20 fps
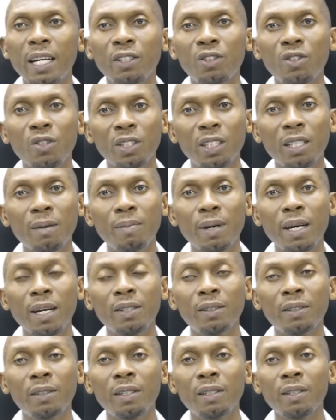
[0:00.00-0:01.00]
I talked
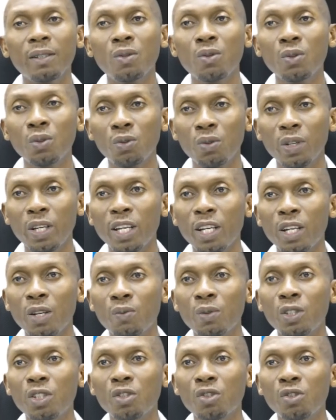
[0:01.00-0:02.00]
about the go to hell,
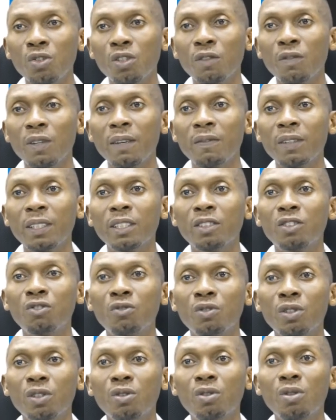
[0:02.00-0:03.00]
which is used for harvesting
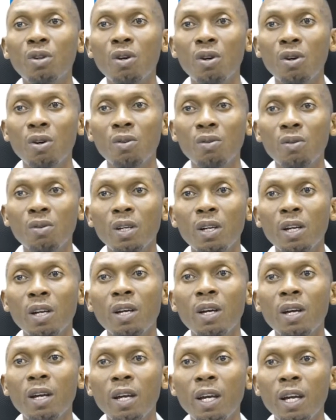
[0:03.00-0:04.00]
tall
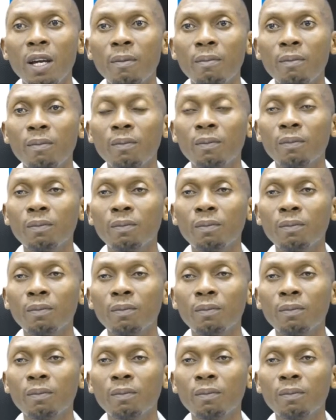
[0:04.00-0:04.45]
um,